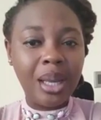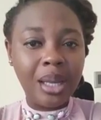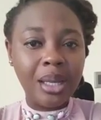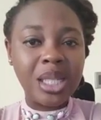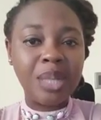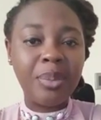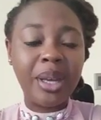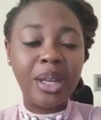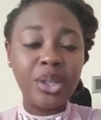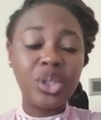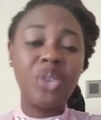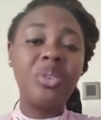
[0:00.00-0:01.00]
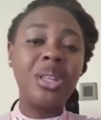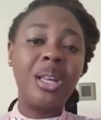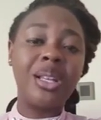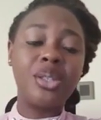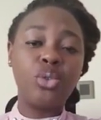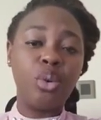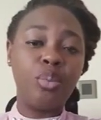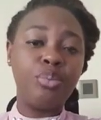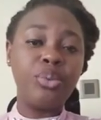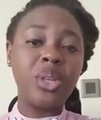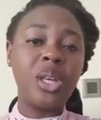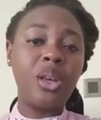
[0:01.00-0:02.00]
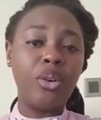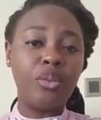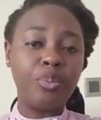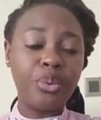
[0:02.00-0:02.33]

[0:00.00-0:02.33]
energy by ensuring that your bouquet of